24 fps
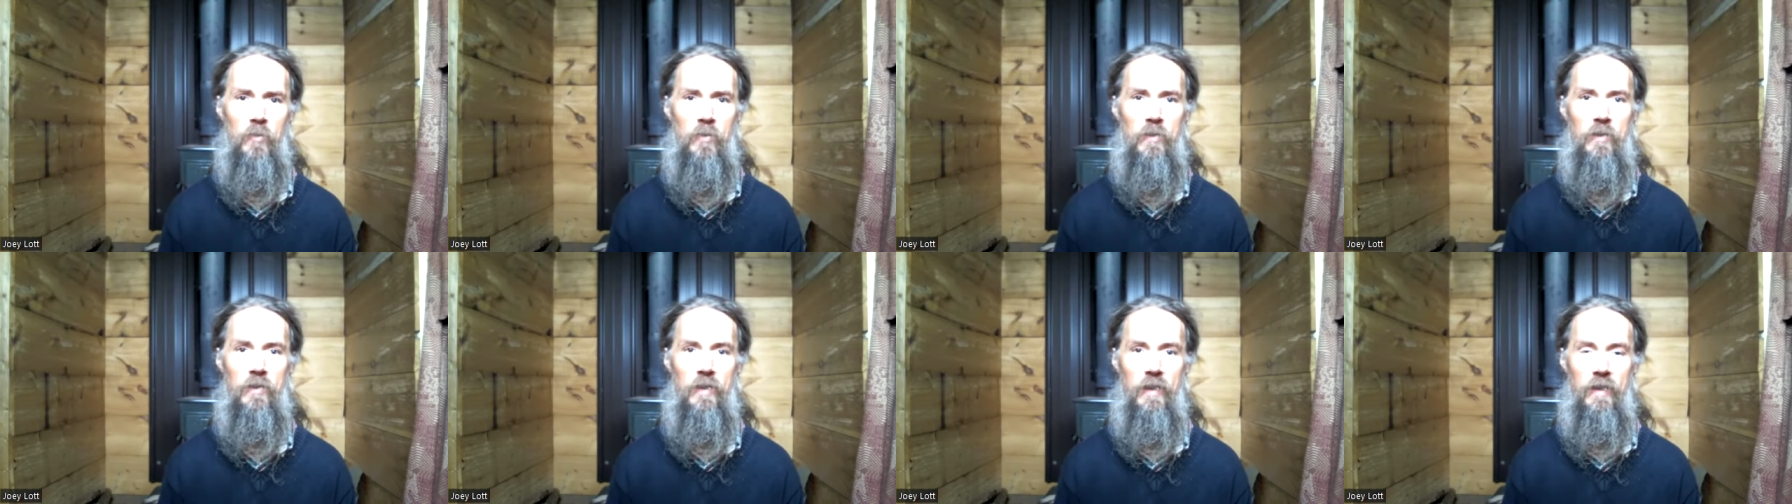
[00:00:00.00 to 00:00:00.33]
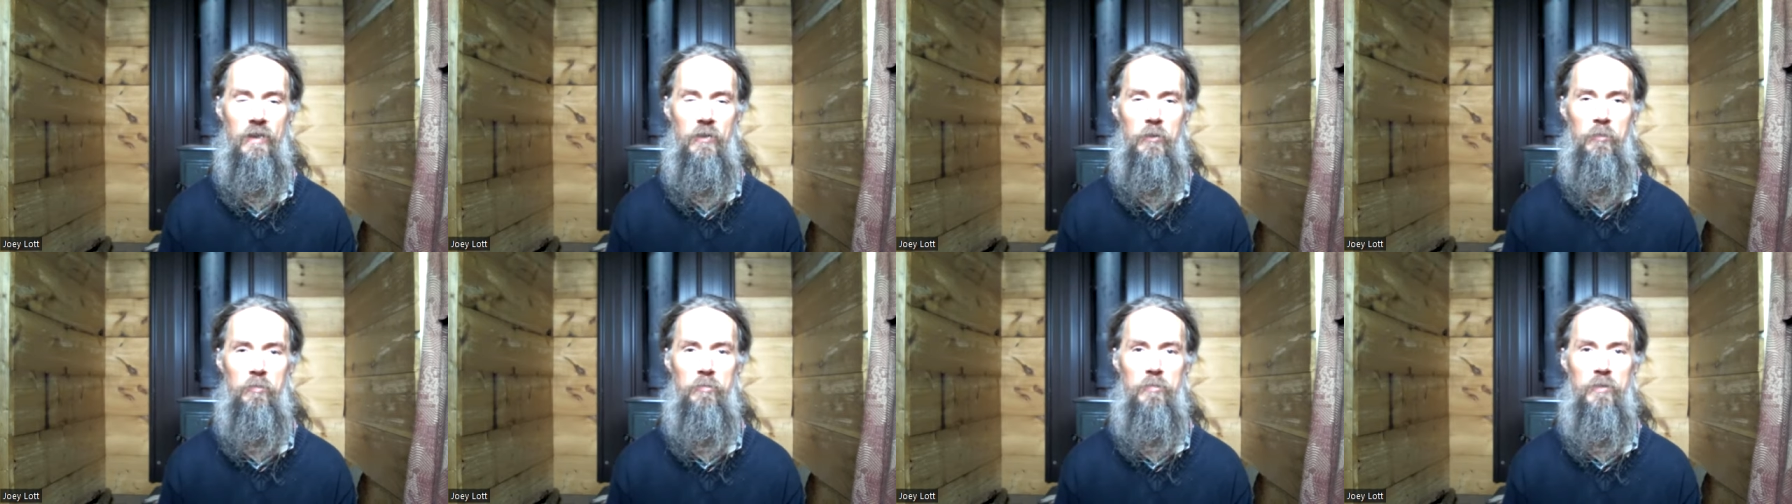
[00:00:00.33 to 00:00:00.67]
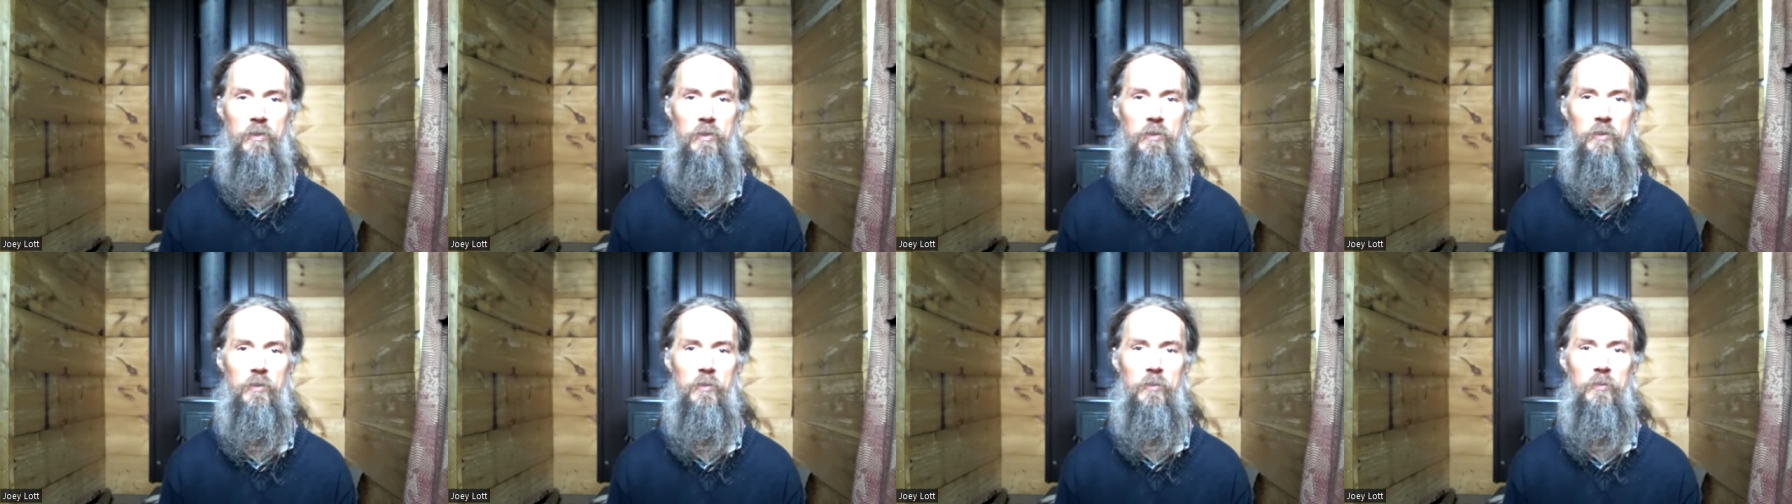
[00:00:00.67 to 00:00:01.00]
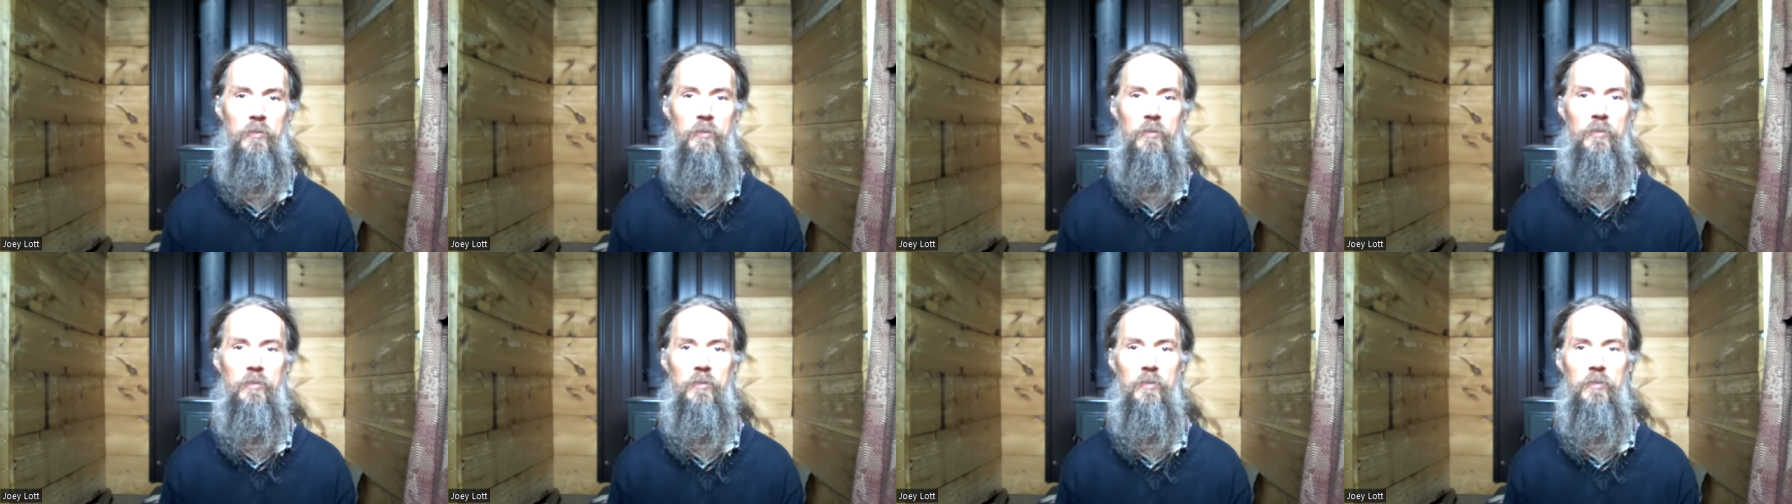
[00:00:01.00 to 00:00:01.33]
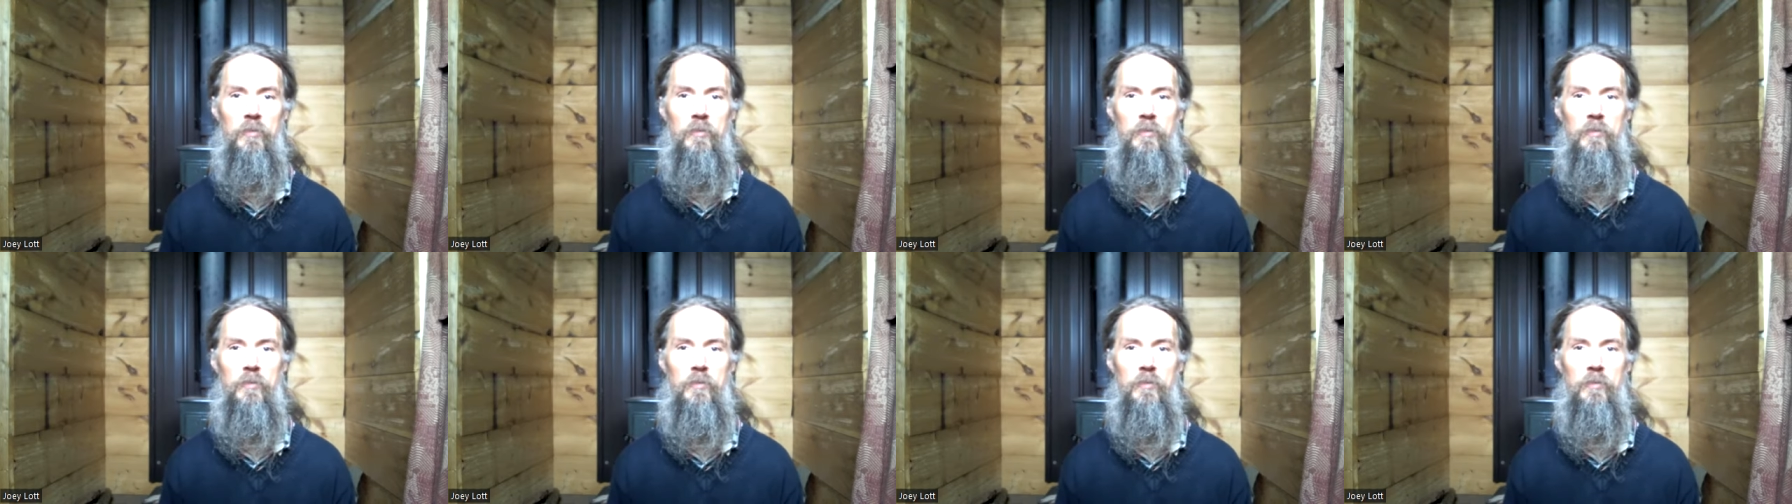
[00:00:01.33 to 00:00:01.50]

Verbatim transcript: will help you